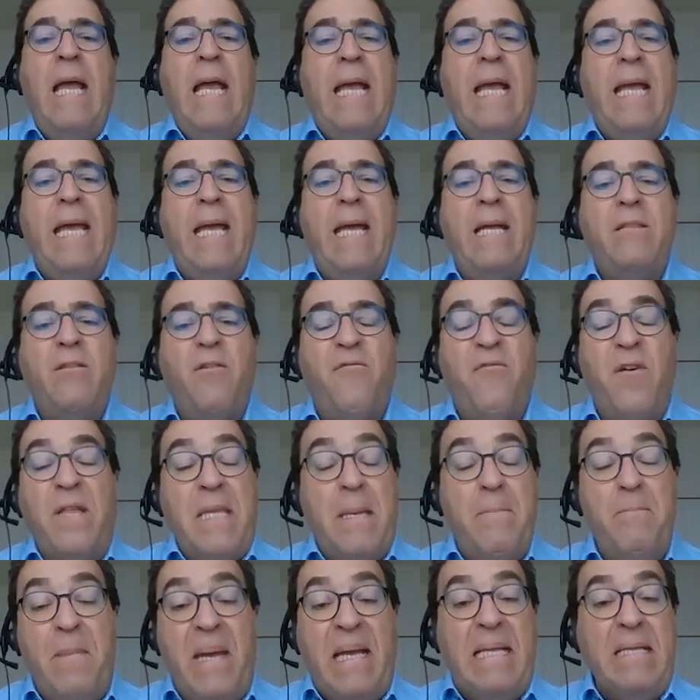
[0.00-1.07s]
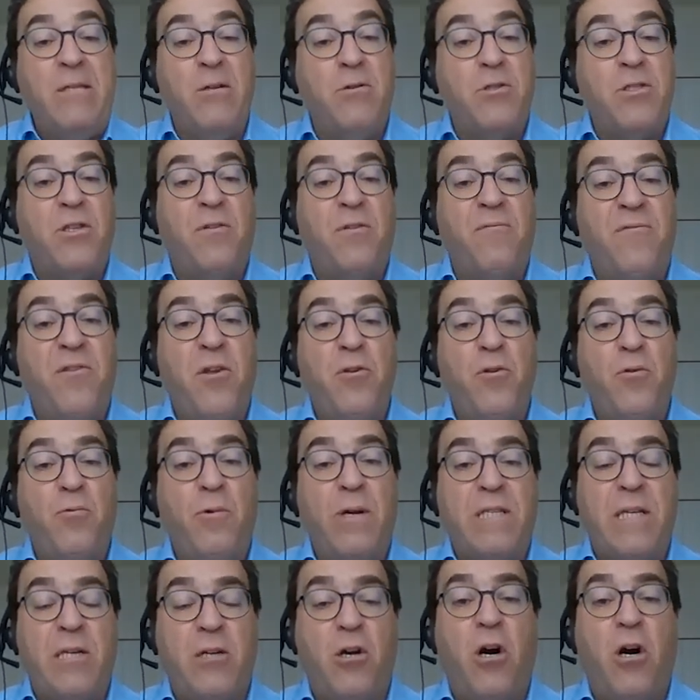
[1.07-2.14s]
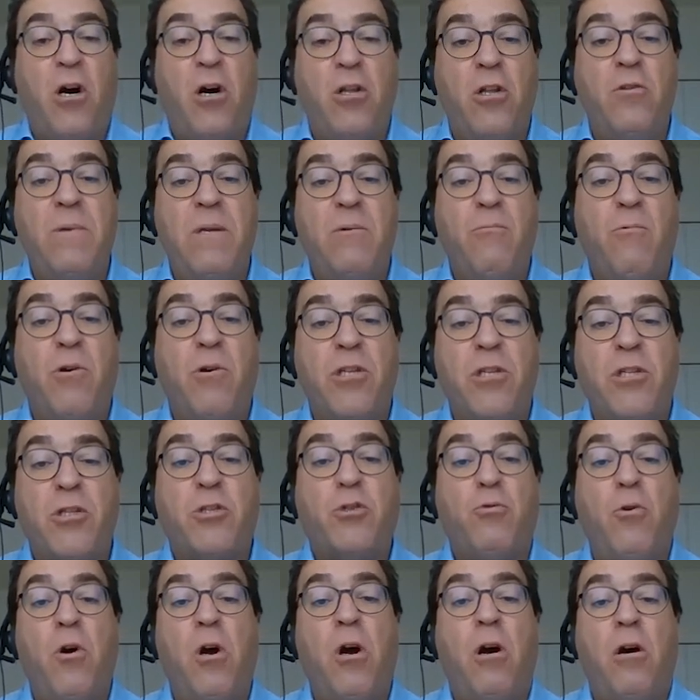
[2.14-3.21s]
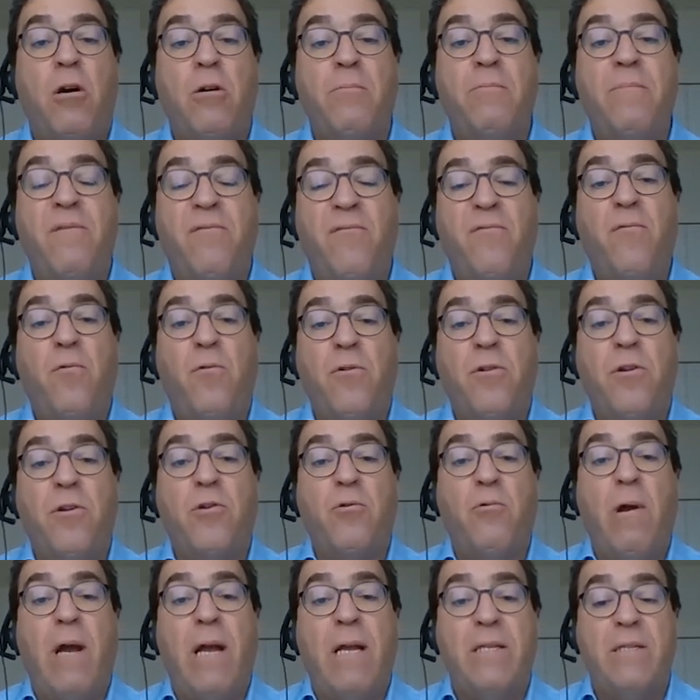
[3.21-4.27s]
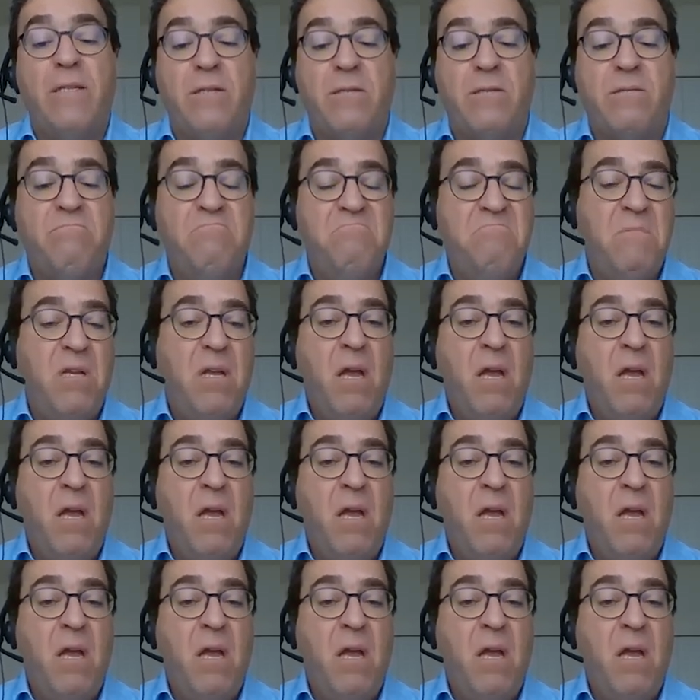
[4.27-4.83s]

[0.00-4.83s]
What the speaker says: And the fundamentals of the U.S. economy was strong before the crisis.